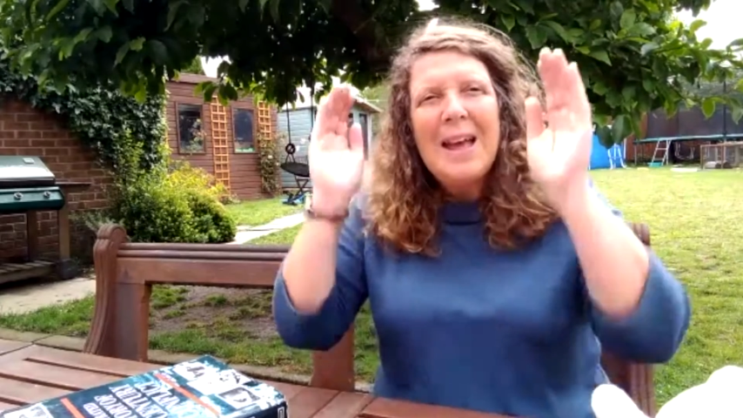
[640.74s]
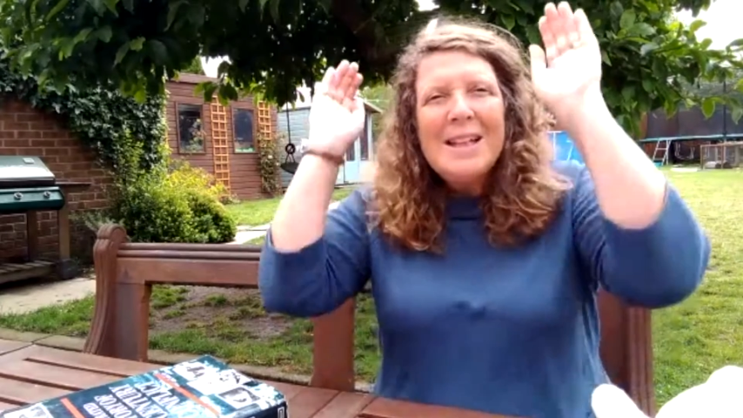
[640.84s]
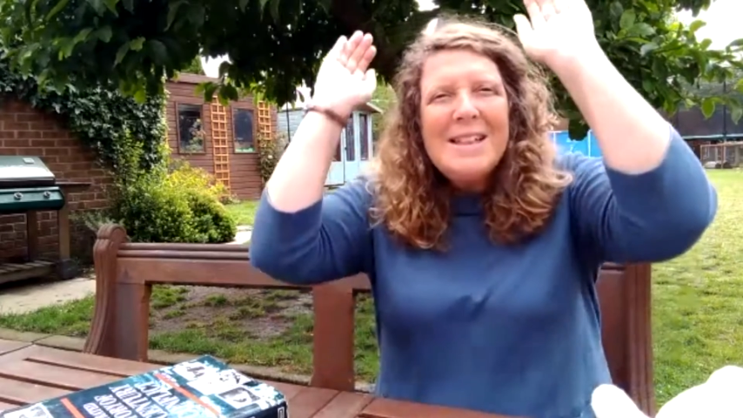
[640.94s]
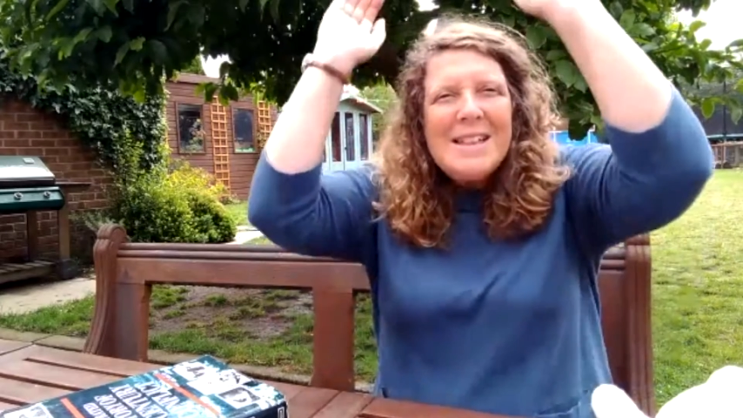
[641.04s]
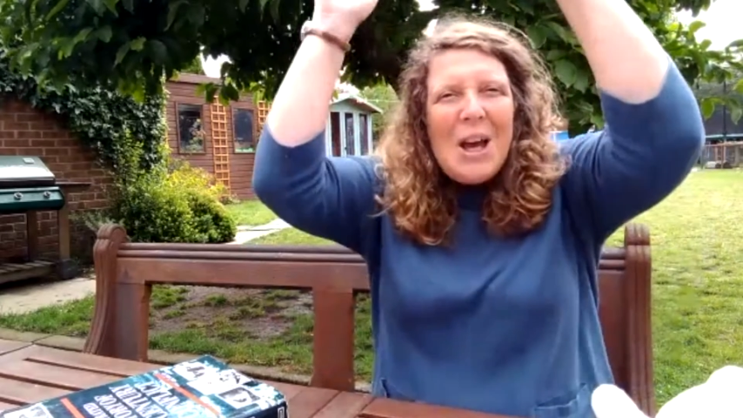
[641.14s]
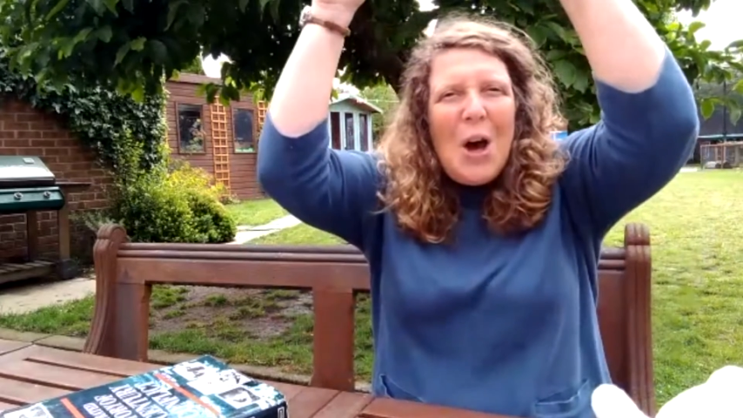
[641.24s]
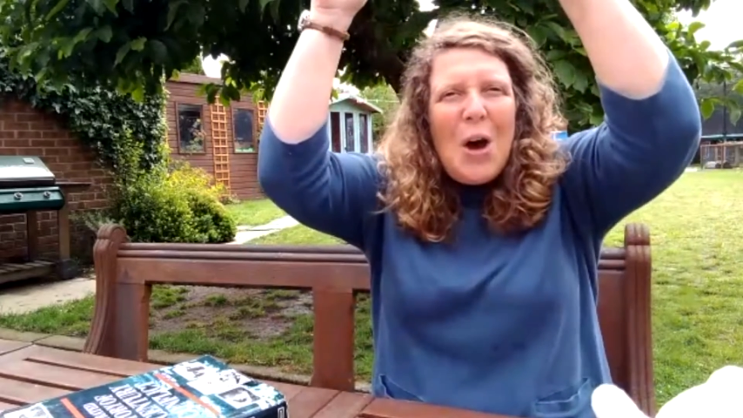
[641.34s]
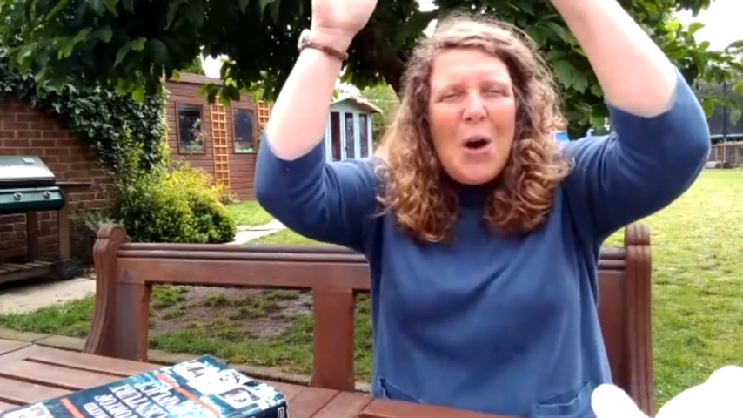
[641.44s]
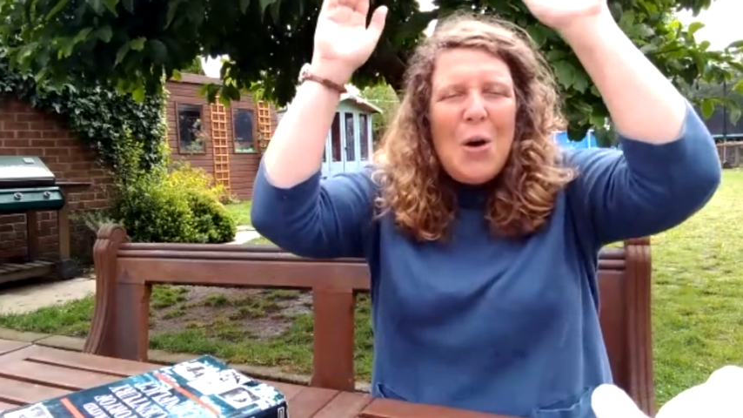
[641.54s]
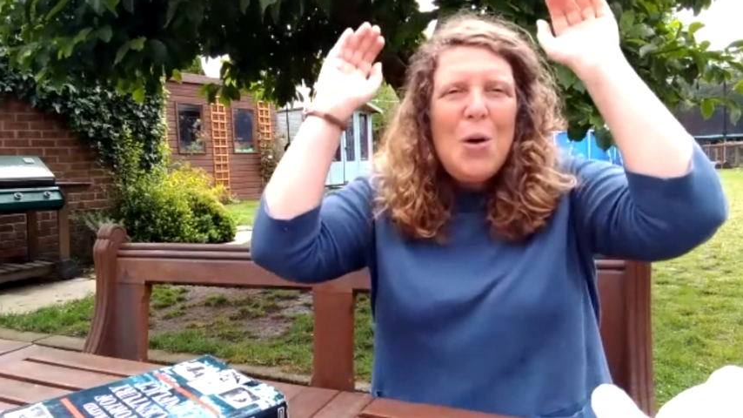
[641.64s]

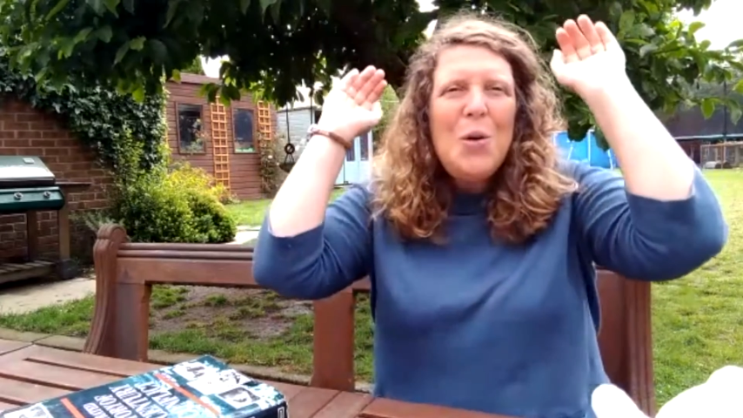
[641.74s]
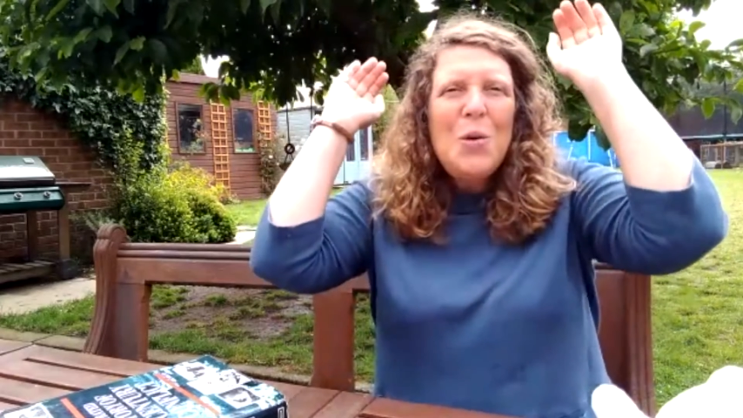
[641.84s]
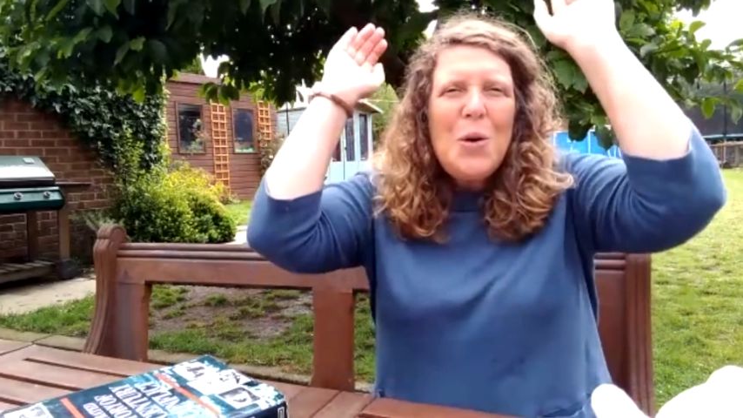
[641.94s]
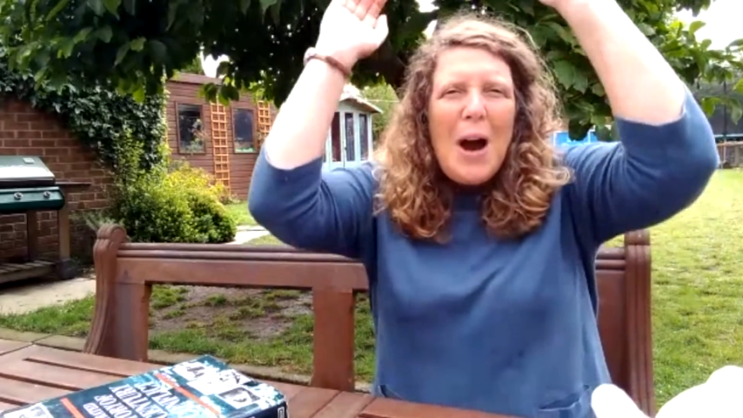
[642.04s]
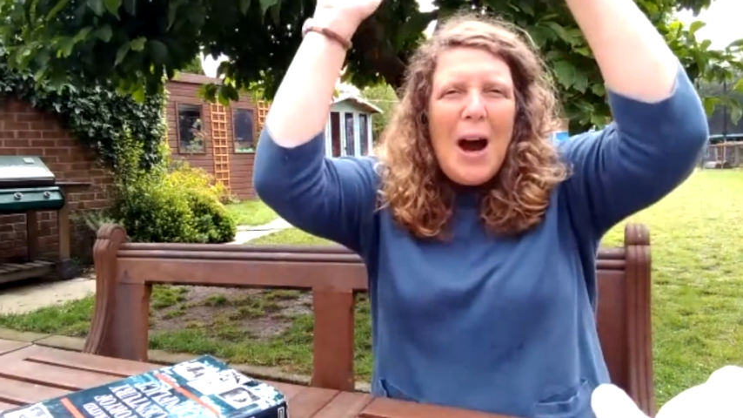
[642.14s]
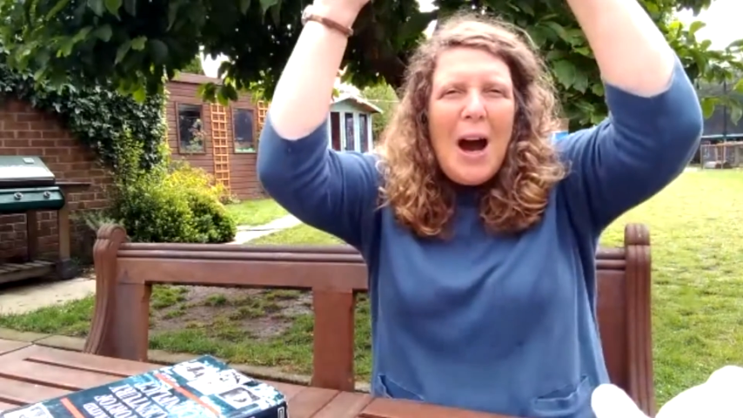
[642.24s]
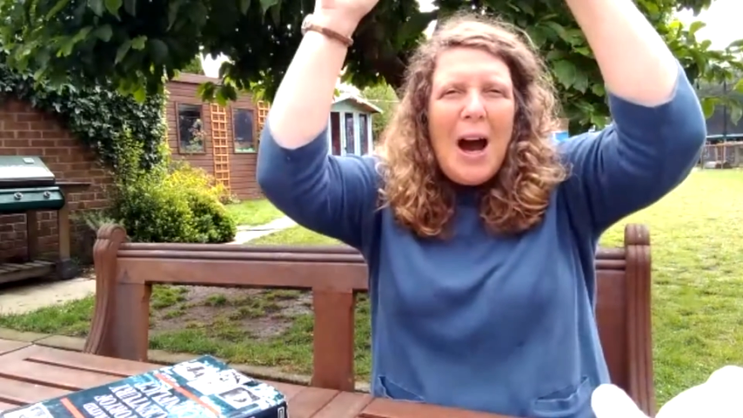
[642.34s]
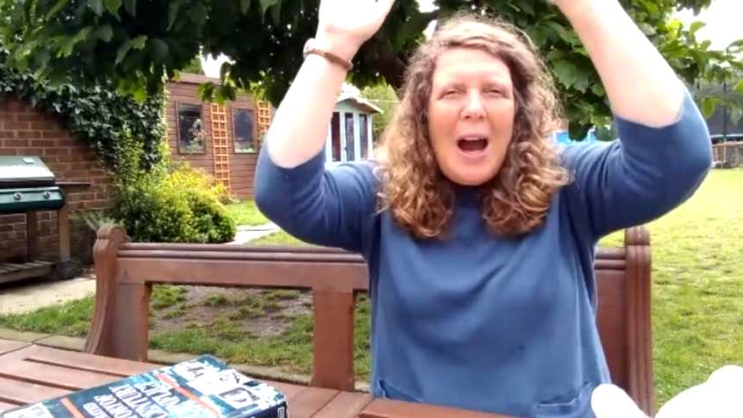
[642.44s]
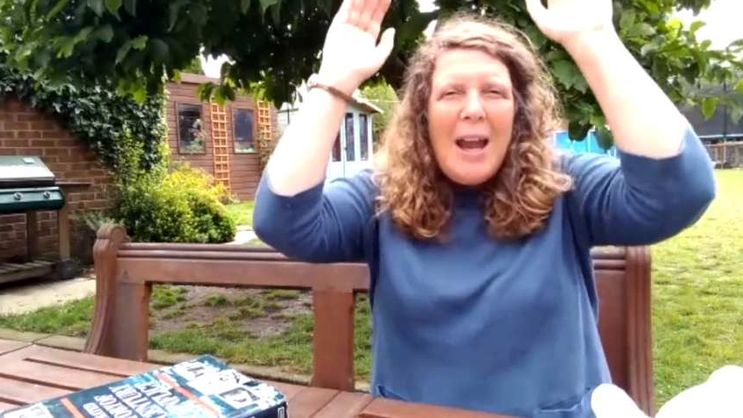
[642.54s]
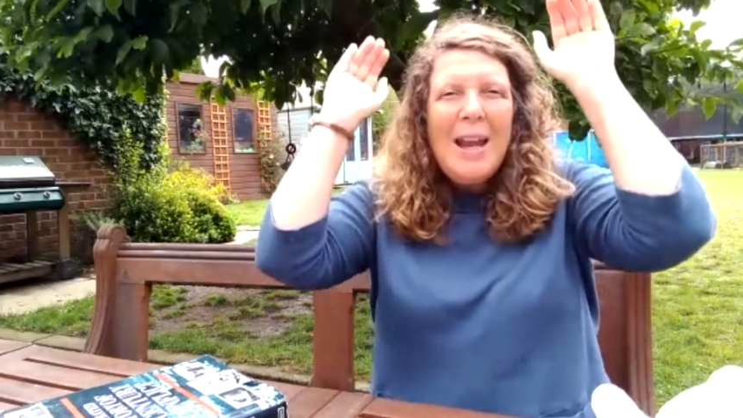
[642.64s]
So
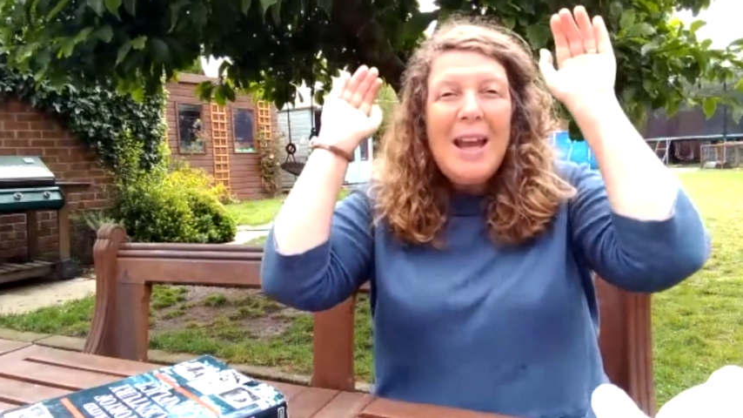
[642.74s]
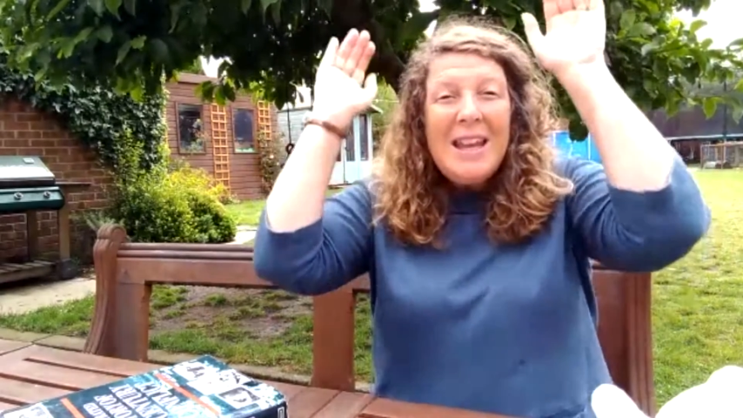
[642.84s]
high,